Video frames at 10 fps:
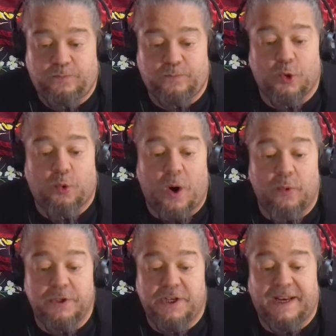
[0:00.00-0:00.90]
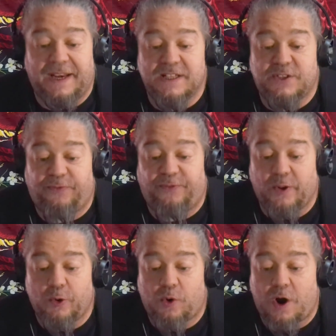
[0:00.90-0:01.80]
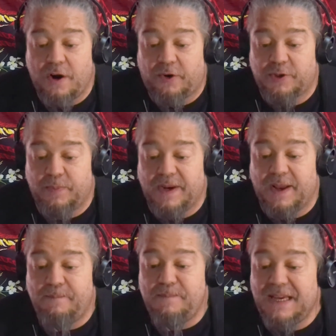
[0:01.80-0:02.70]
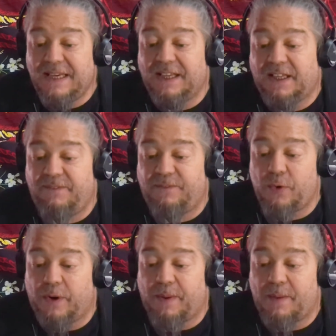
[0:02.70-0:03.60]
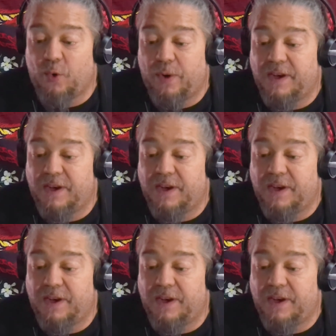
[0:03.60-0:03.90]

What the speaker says: quote, Giddings' fellow congressman immediately voted by more than